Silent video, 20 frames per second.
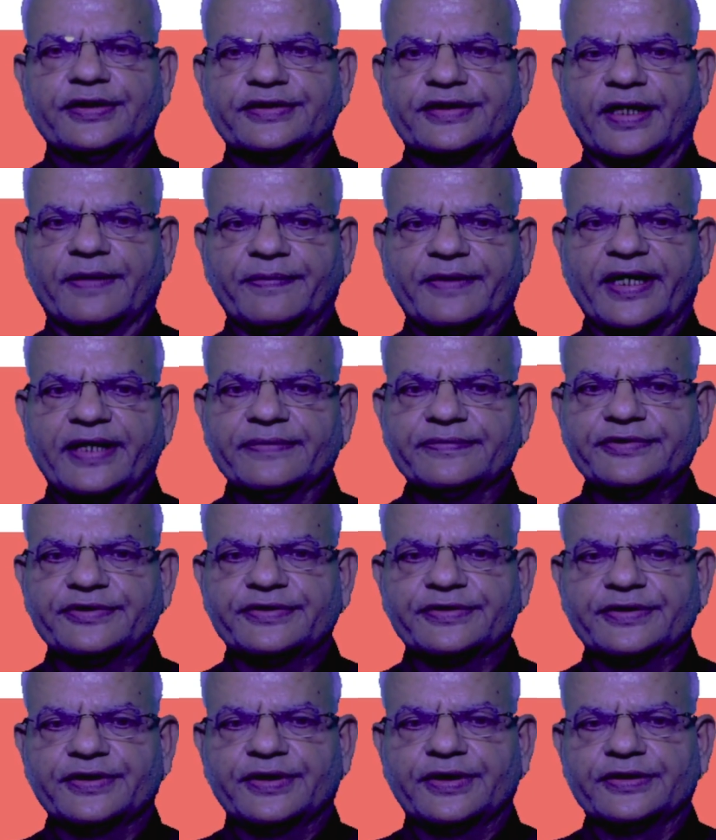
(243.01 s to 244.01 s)

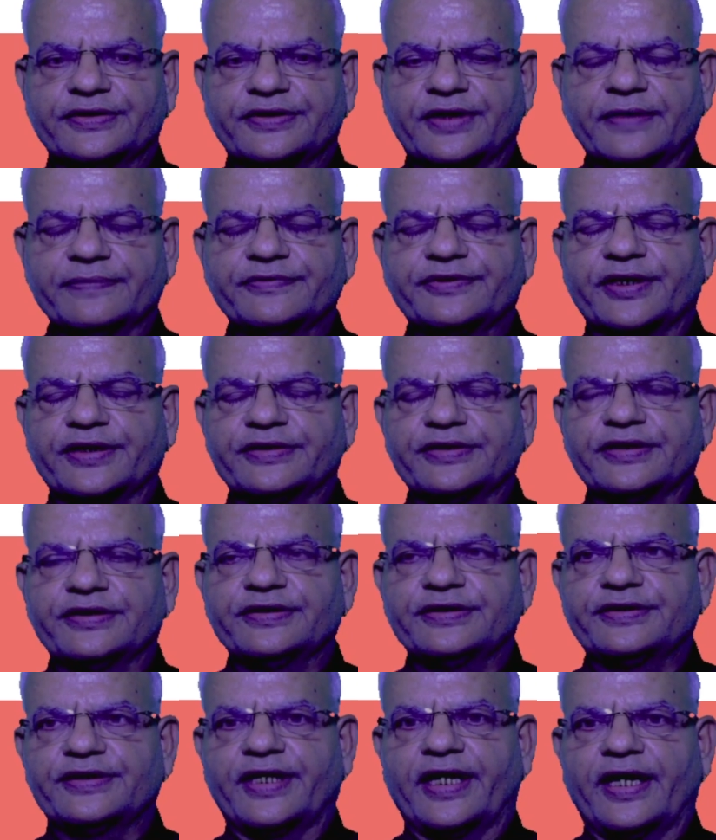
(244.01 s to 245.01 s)
Sometimes some
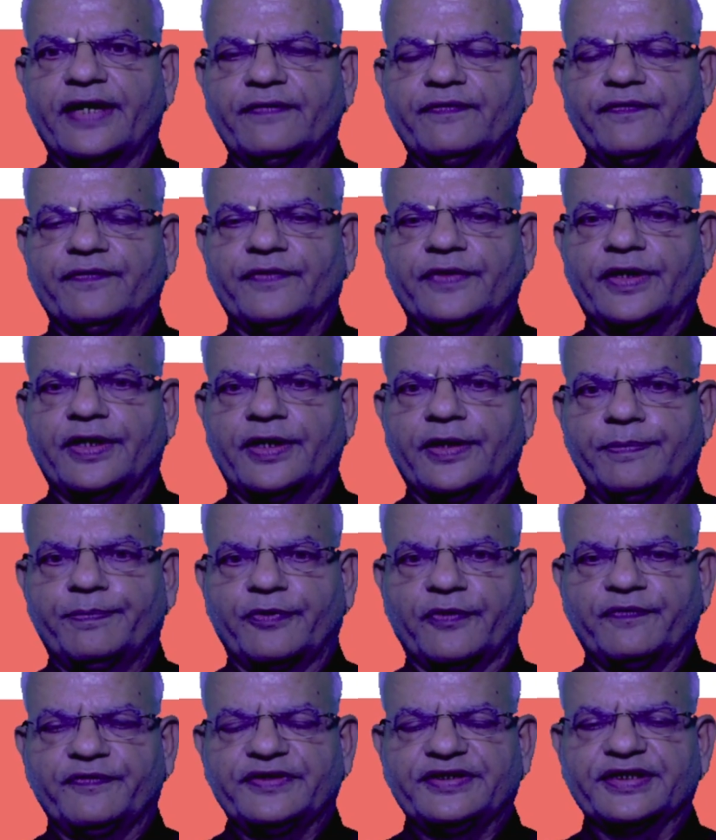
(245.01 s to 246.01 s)
surgeons have
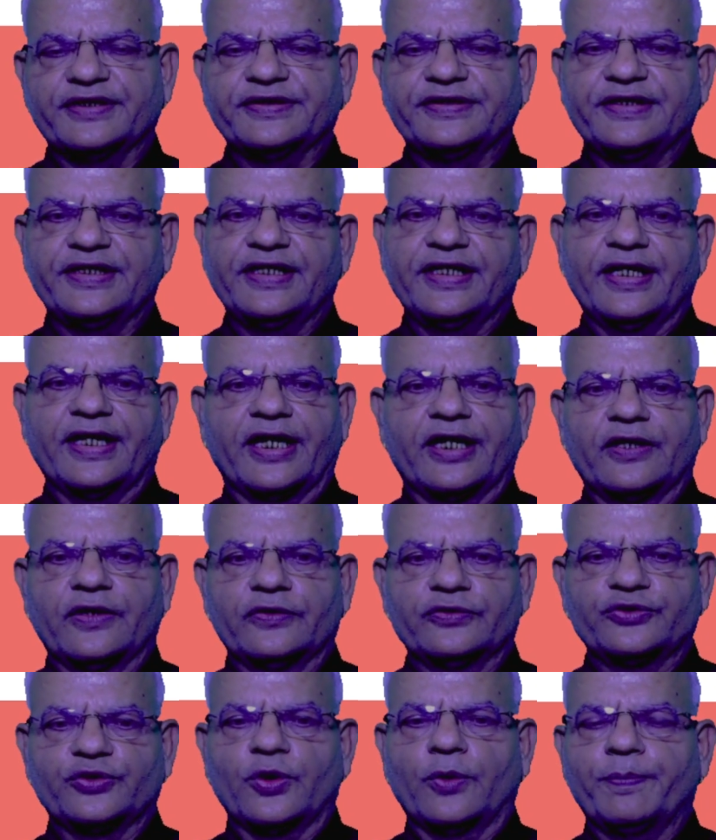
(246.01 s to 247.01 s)
proficiency in
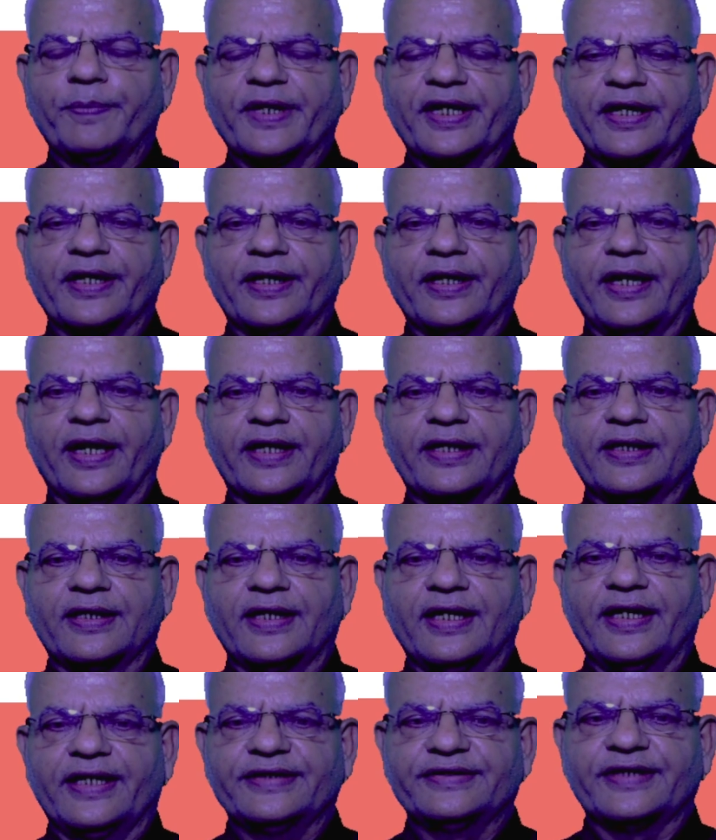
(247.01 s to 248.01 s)
endoscopic
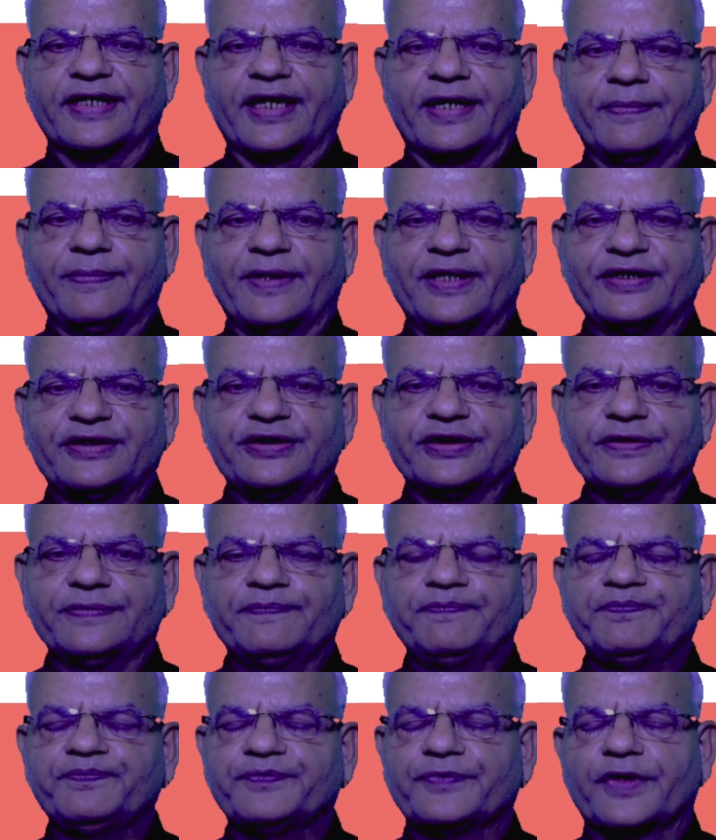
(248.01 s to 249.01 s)
guided laser ablation,